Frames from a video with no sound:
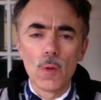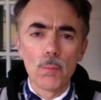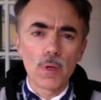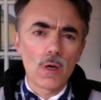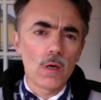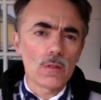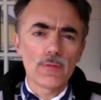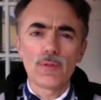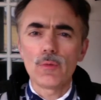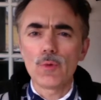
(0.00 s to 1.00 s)
Because of
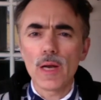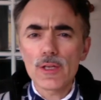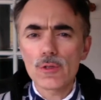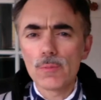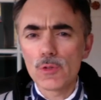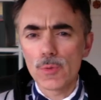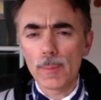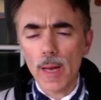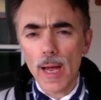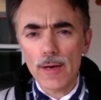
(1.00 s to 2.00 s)
the relation between
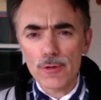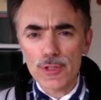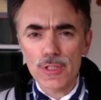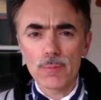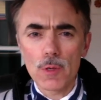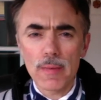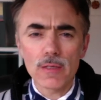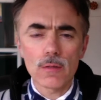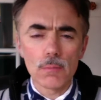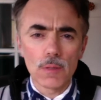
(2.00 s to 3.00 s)
energy,
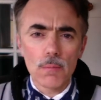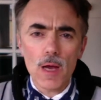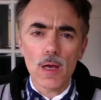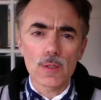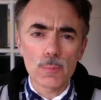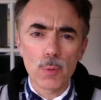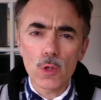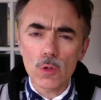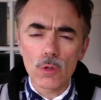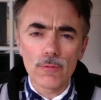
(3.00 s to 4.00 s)
momentum, and mass,
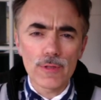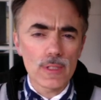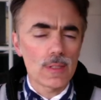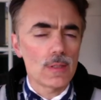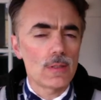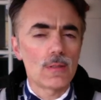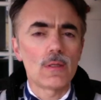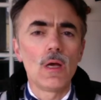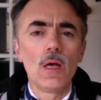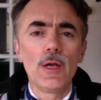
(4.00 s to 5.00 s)
particle physicists
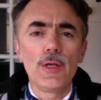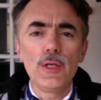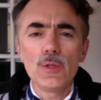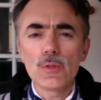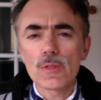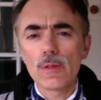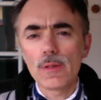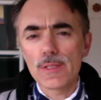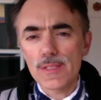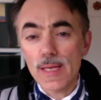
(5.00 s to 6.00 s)
use the
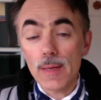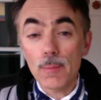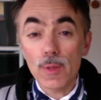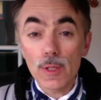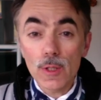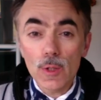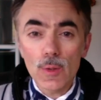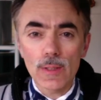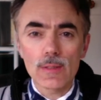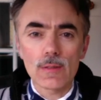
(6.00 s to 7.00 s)
same
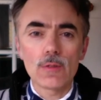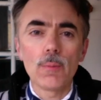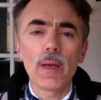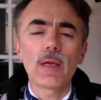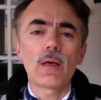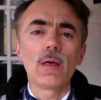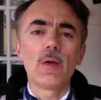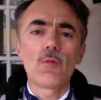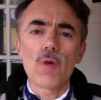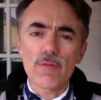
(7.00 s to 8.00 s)
unit to make
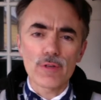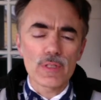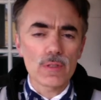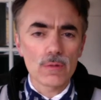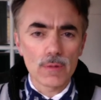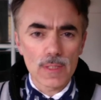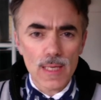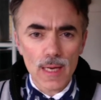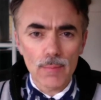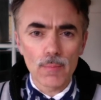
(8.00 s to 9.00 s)
reference to
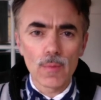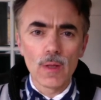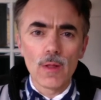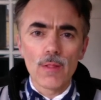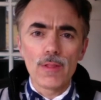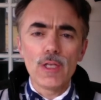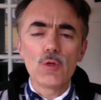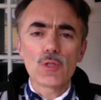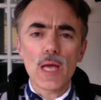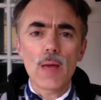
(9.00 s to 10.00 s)
them. They
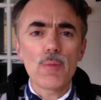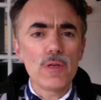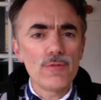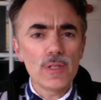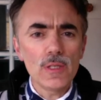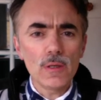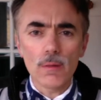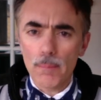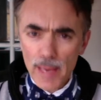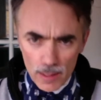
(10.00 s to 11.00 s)
use MeV,
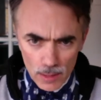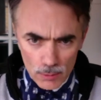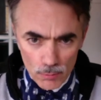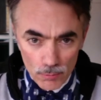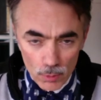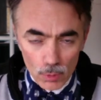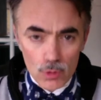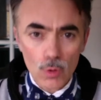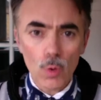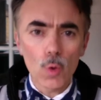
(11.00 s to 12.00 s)
megaelectronvolts,
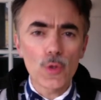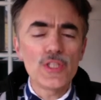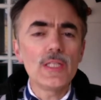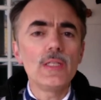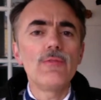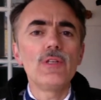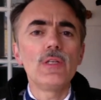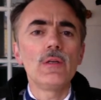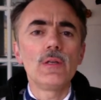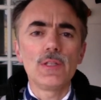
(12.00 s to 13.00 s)
or
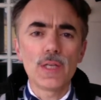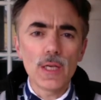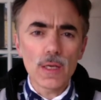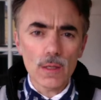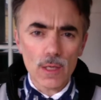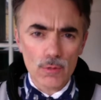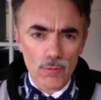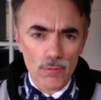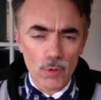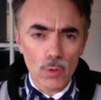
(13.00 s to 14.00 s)
GeV,
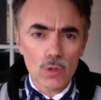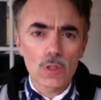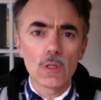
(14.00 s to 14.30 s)
gigaelectronvolts.